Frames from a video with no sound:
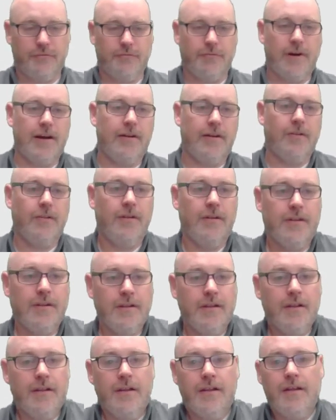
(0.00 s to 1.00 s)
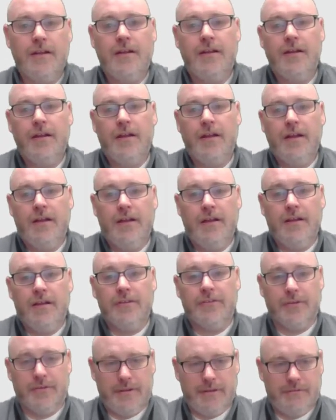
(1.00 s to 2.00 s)
file.
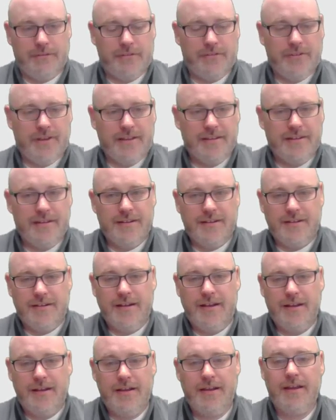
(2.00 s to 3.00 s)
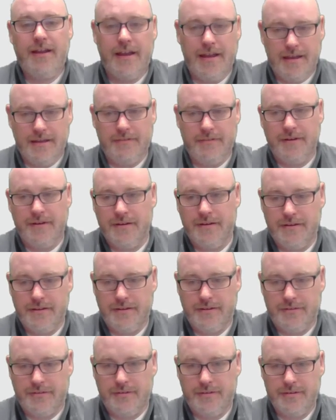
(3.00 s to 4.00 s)
So give it a second here, and there it
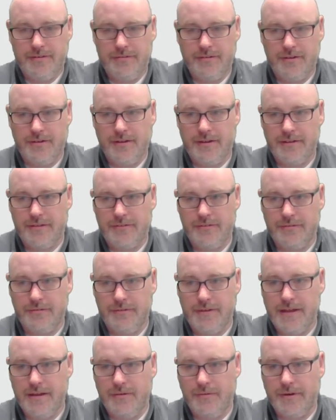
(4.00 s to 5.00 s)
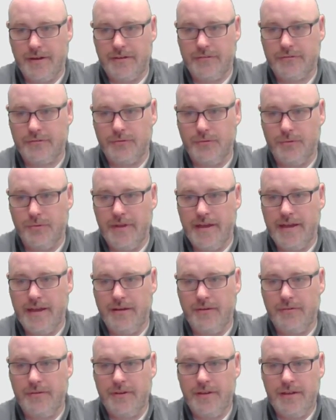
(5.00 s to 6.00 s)
is. All right, so now when I scroll
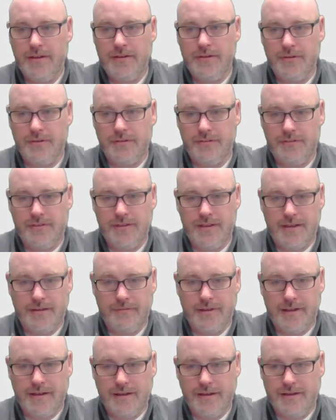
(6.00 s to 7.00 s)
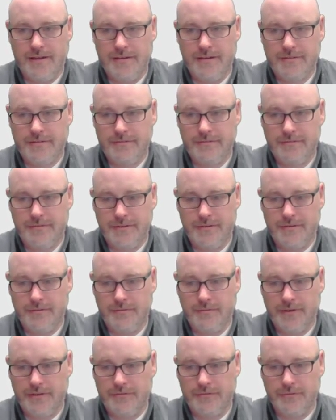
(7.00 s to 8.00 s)
down, you can see I've got,
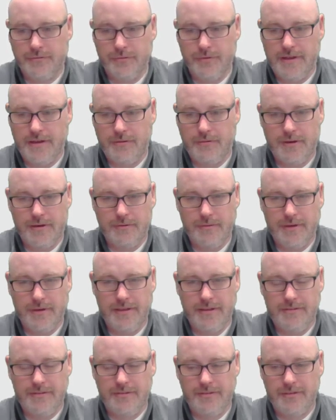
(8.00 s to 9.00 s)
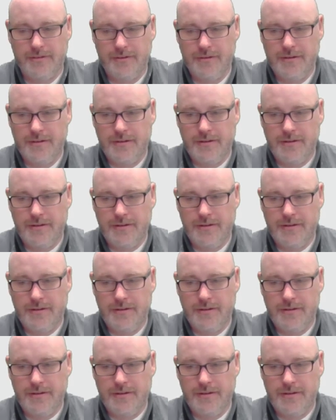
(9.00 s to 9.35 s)
if I scroll down quite a ways,